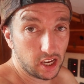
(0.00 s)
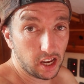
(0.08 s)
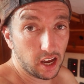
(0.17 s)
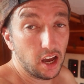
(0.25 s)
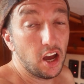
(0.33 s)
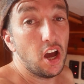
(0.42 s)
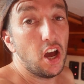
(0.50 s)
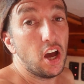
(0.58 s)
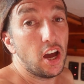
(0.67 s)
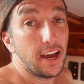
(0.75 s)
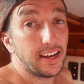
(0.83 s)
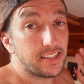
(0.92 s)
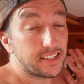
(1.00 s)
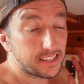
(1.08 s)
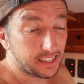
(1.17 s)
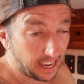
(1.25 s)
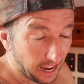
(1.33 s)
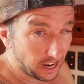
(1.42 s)
here
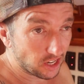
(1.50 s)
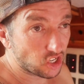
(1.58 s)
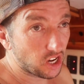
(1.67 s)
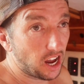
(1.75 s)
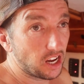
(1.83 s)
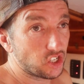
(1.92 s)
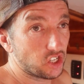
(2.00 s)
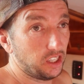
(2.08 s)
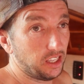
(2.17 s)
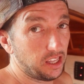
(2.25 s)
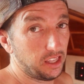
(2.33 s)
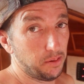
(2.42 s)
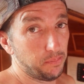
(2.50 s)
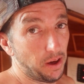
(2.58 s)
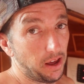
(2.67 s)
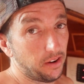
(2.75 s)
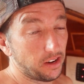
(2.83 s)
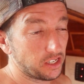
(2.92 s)
can charge the lithium
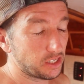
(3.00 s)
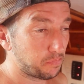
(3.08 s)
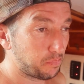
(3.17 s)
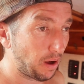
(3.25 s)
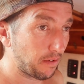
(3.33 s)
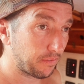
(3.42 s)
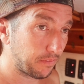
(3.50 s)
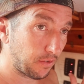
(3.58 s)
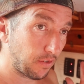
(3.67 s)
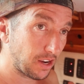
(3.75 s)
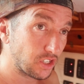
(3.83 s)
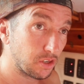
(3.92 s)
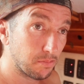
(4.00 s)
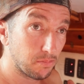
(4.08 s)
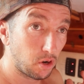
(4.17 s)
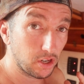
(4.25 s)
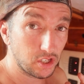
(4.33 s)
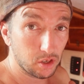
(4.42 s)
batteries. But for us to
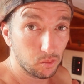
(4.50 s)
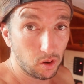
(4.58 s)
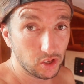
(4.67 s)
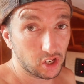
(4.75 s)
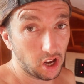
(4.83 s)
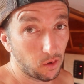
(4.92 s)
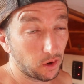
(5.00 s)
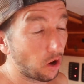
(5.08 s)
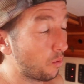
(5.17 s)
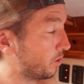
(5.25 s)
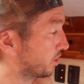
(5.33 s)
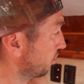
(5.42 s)
monitor what's going on, we